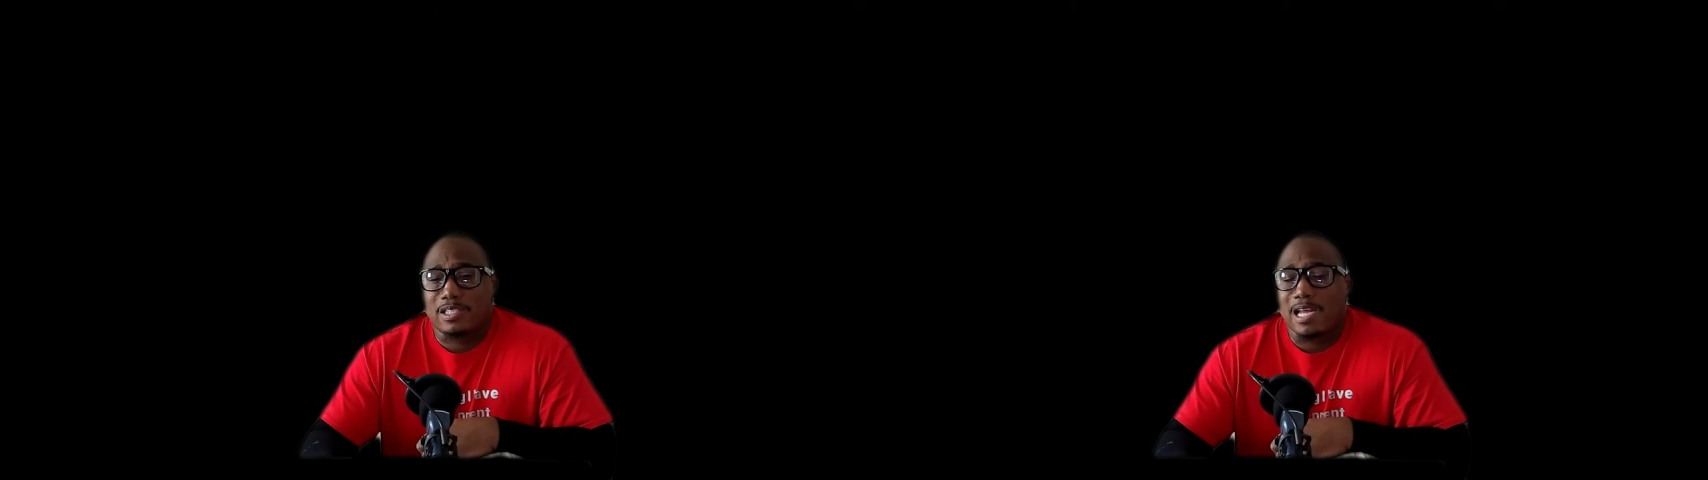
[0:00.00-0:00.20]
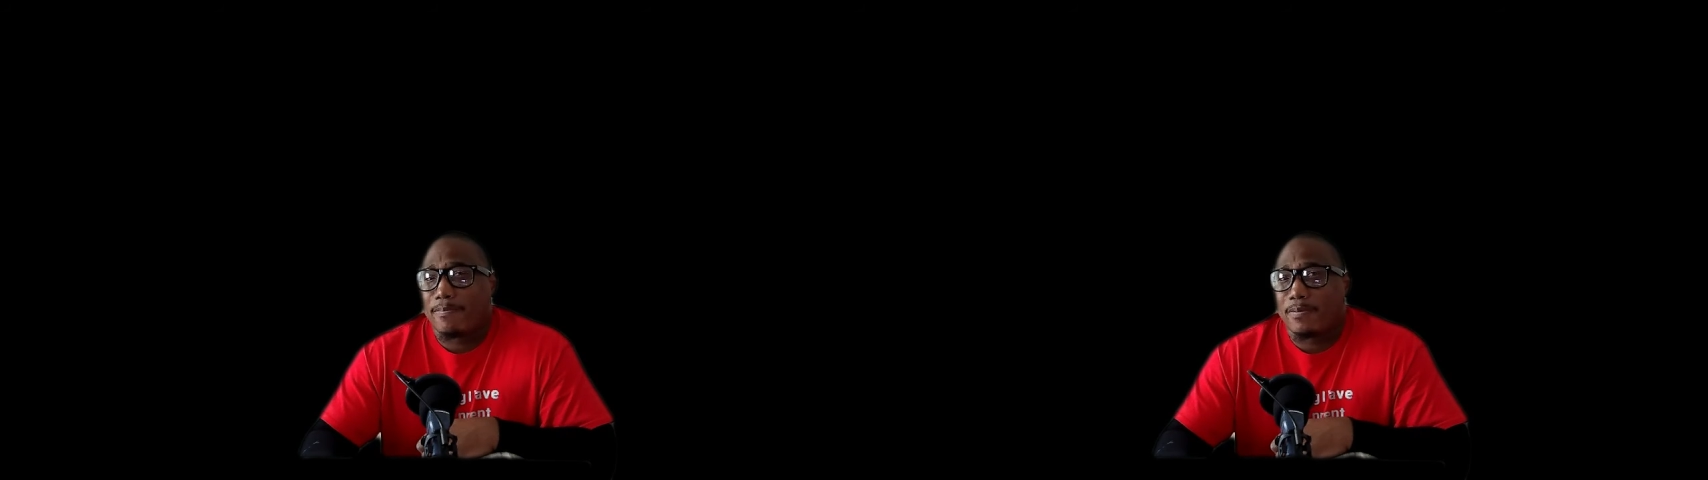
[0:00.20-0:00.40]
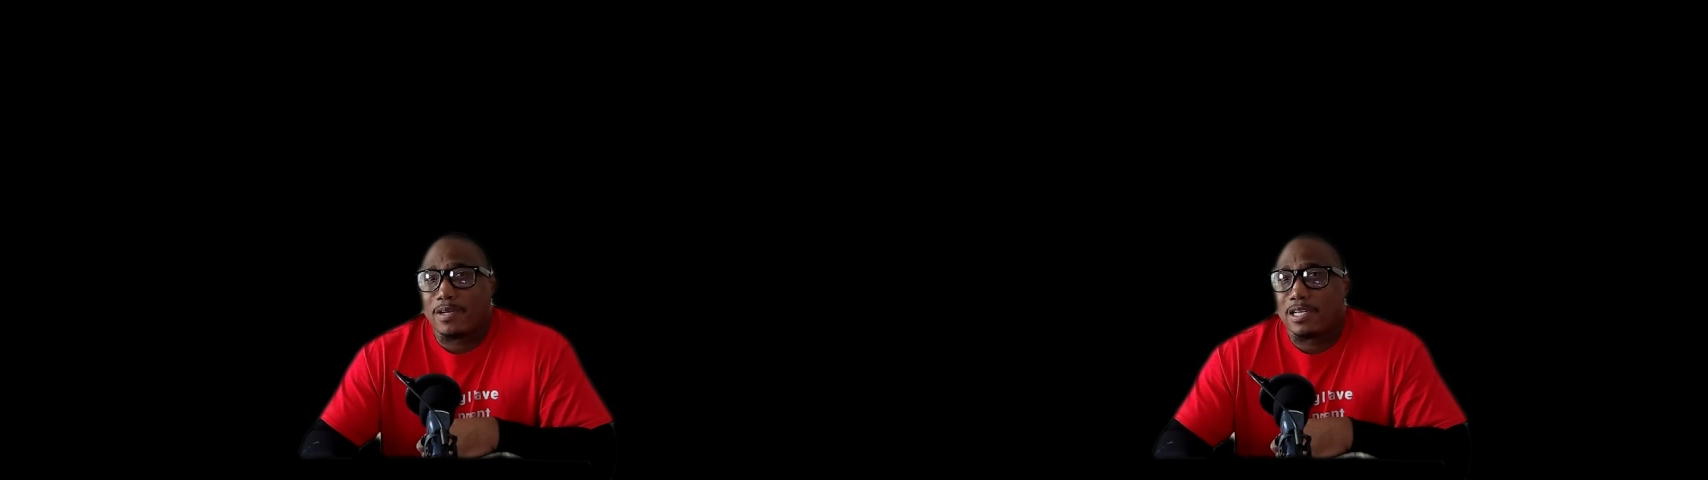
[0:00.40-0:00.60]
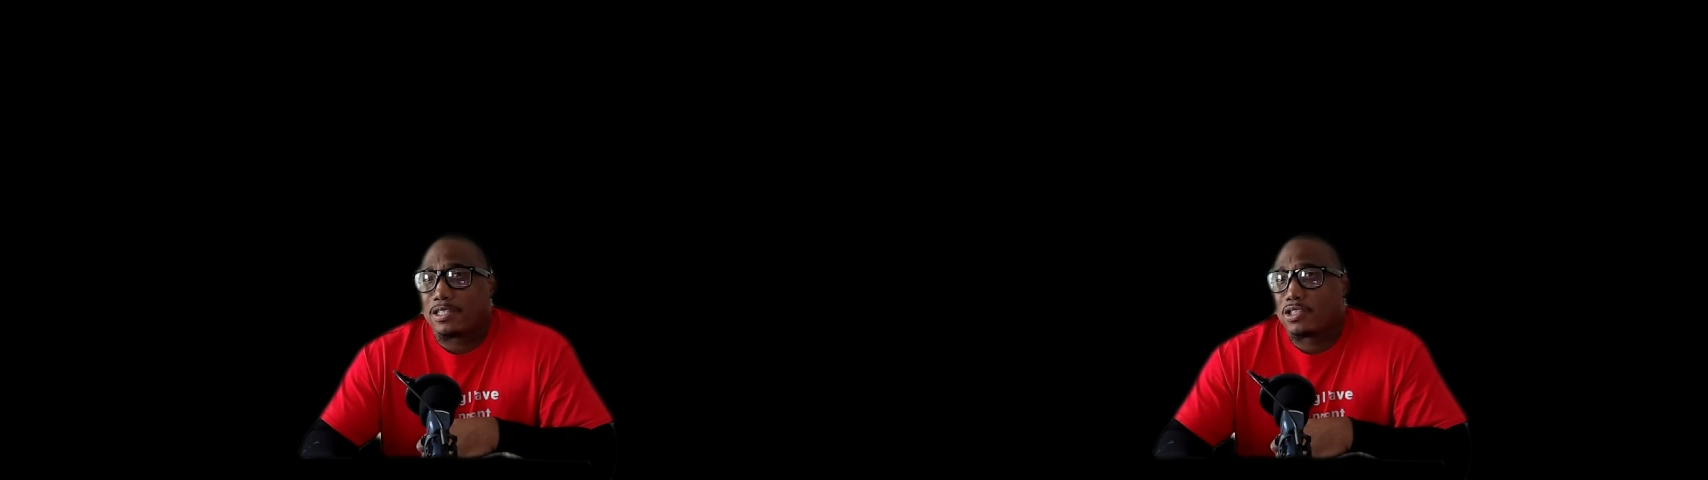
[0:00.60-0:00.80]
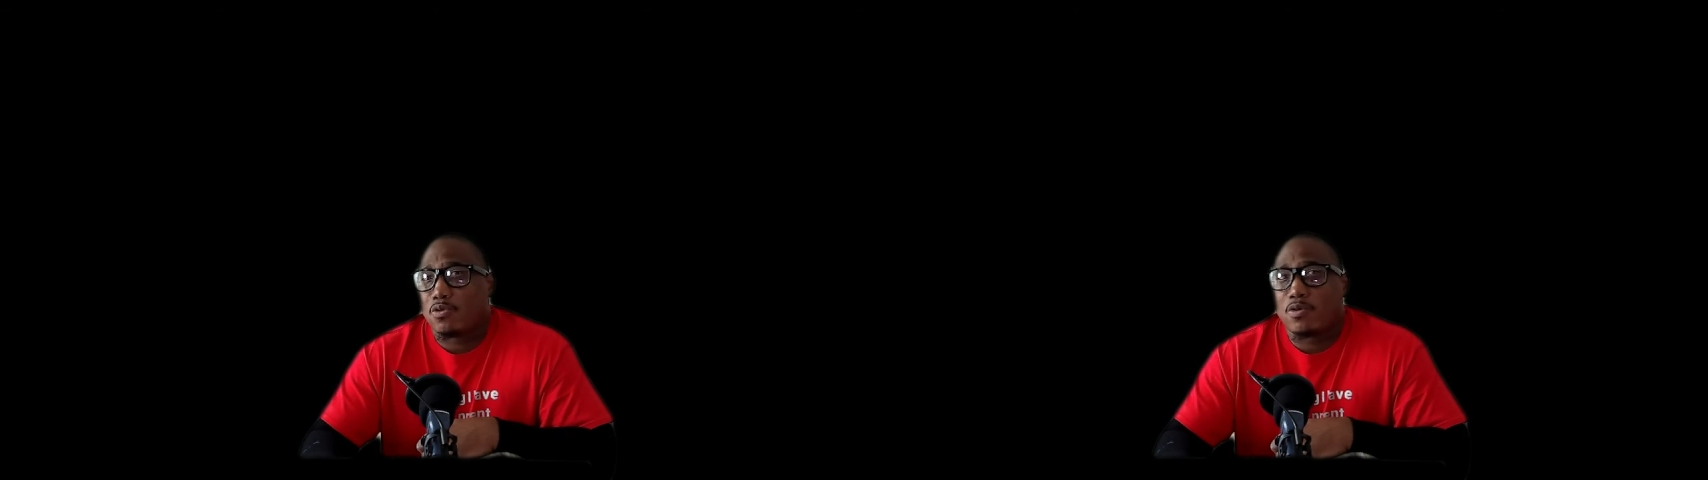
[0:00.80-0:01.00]
type of
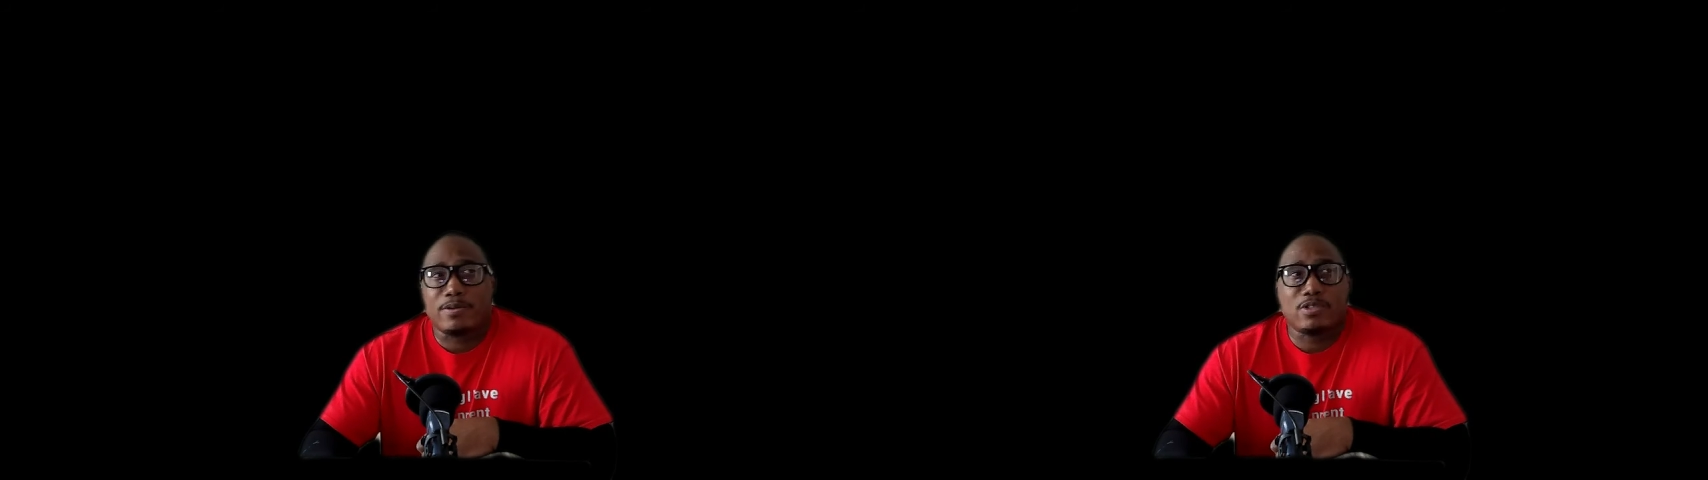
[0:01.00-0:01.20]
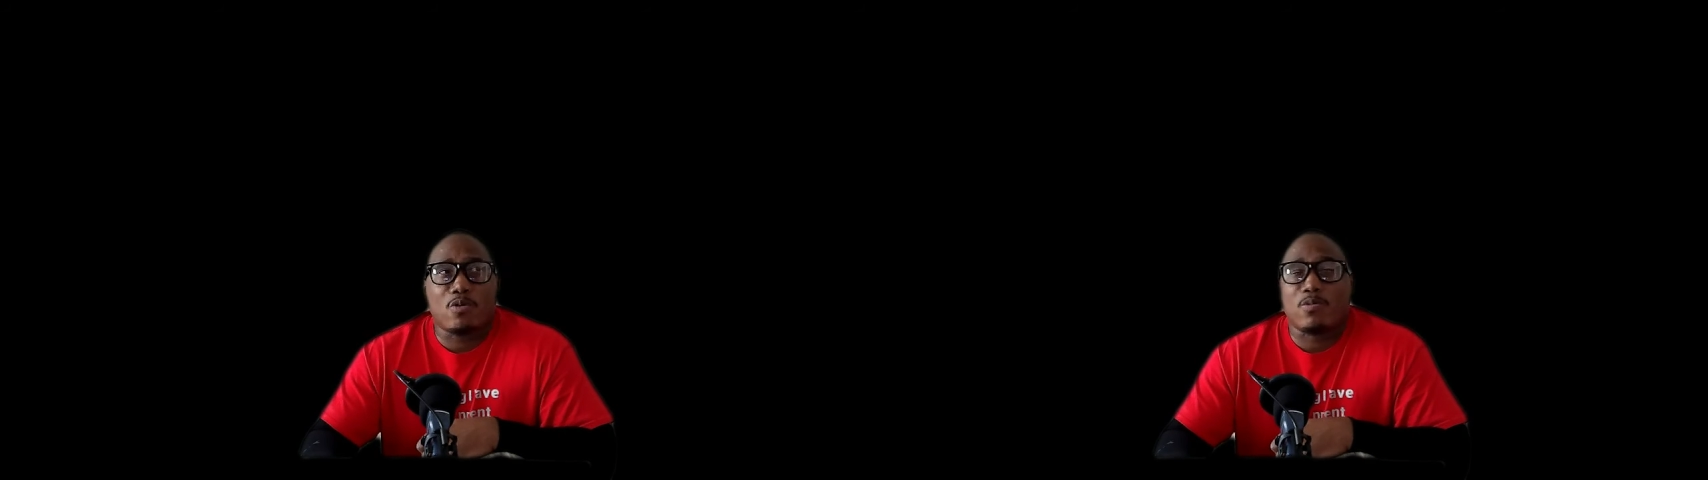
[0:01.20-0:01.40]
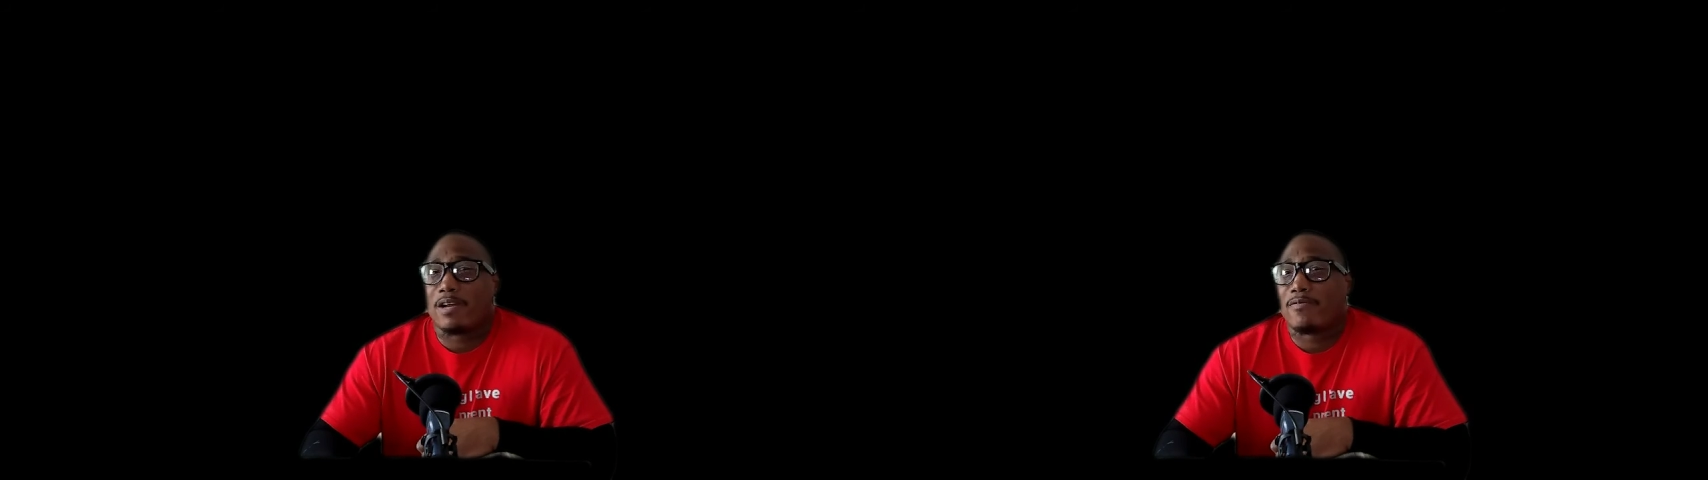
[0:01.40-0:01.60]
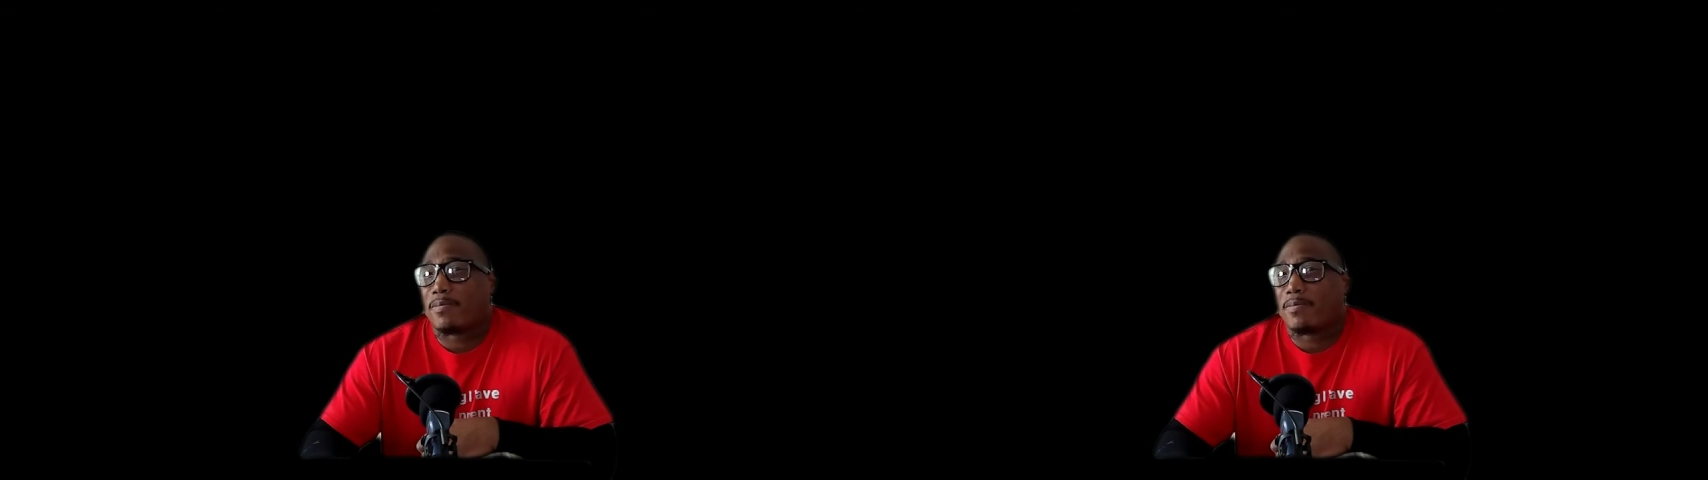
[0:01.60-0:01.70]
stories or whatever,